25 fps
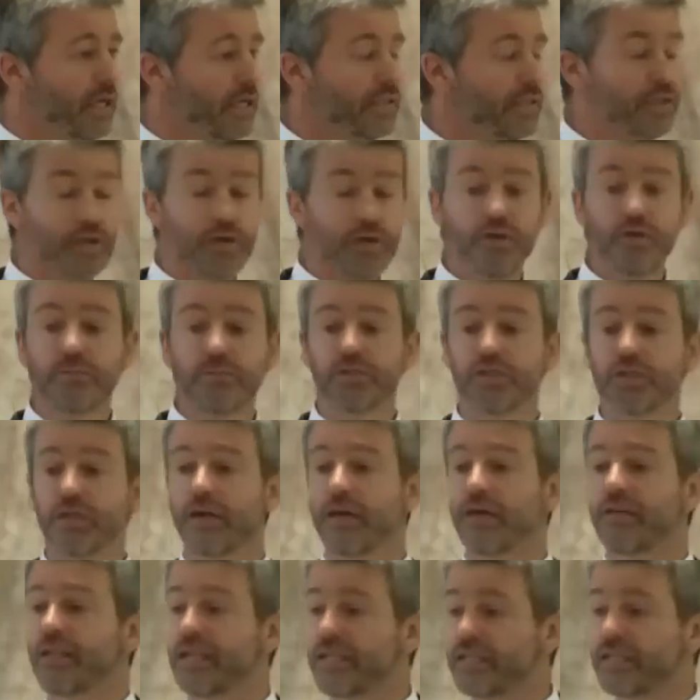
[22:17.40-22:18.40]
And to whom
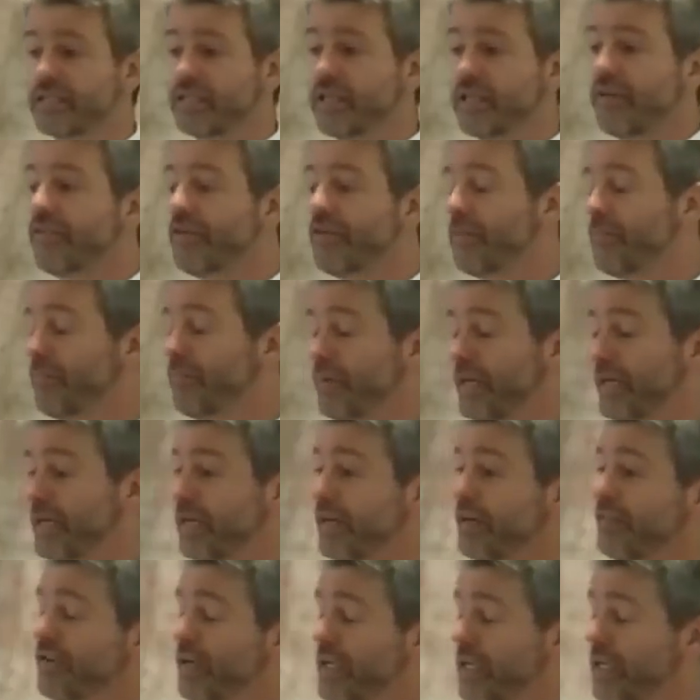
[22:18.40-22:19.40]
should our thanksgiving be
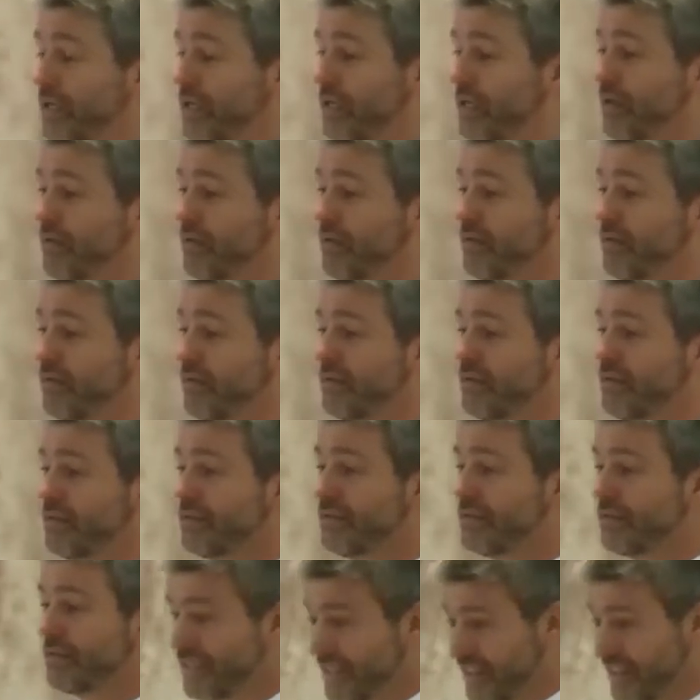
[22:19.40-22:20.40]
given?
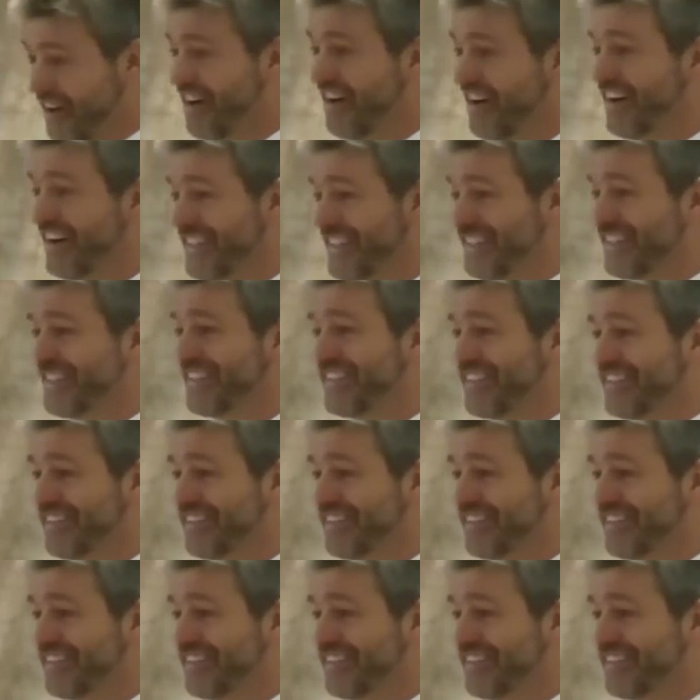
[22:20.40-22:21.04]
To God.